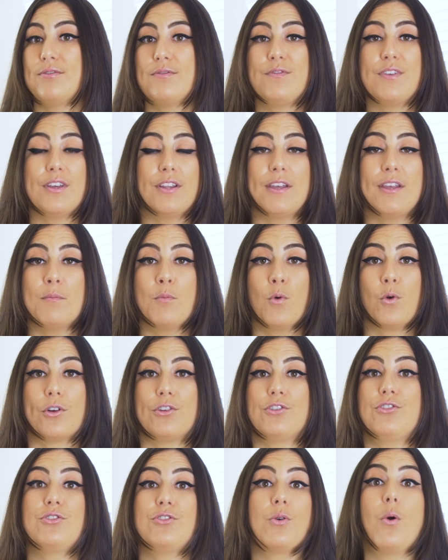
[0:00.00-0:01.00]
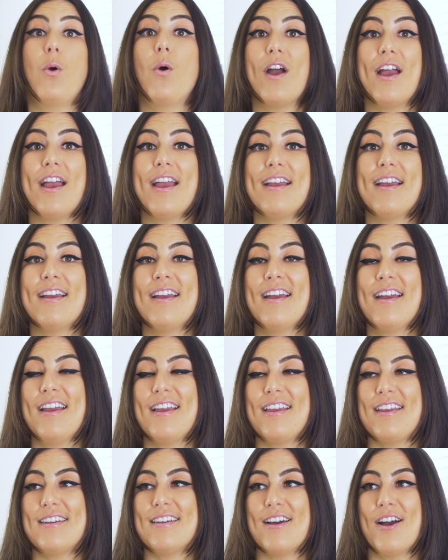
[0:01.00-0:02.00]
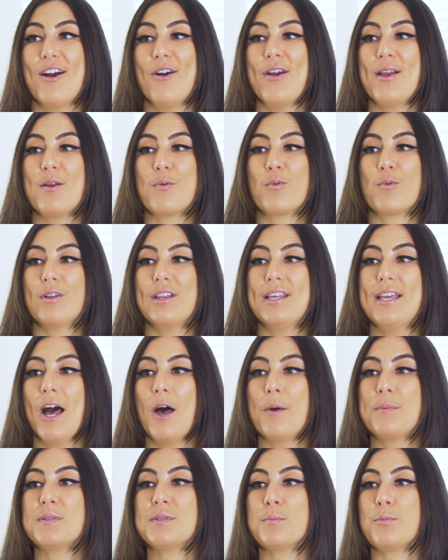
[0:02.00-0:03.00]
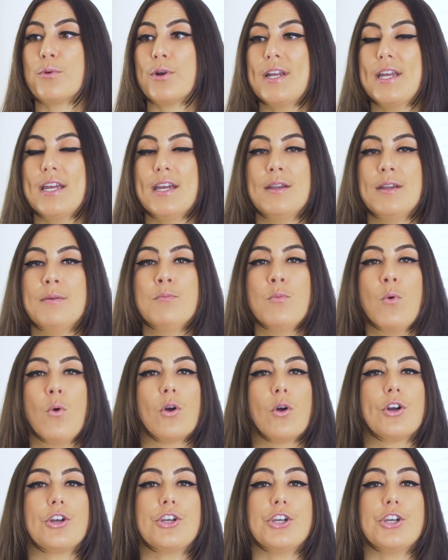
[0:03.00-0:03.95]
feeling more joy. It really helps bring in more